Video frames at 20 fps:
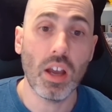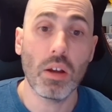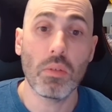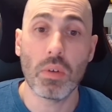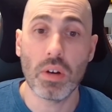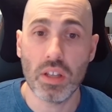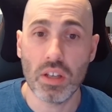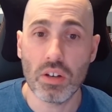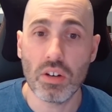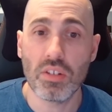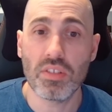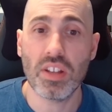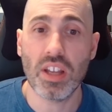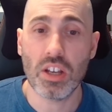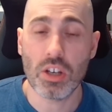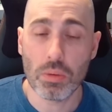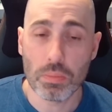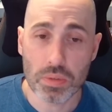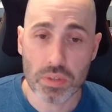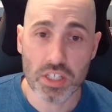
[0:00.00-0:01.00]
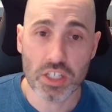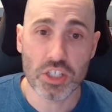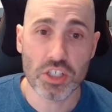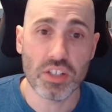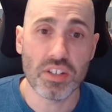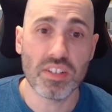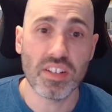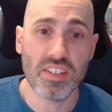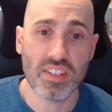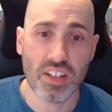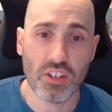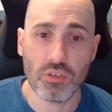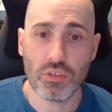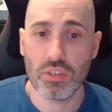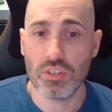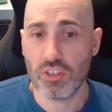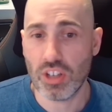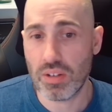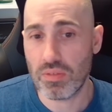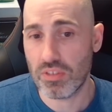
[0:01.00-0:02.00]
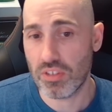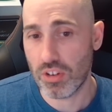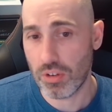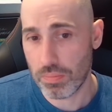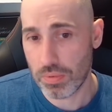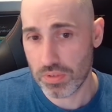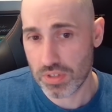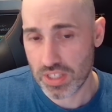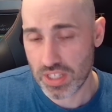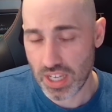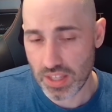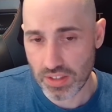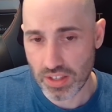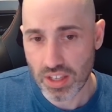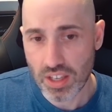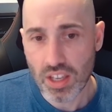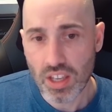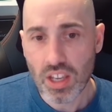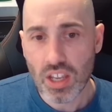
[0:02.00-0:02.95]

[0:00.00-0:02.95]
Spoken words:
running costs and competitions, etc. that James and I put together.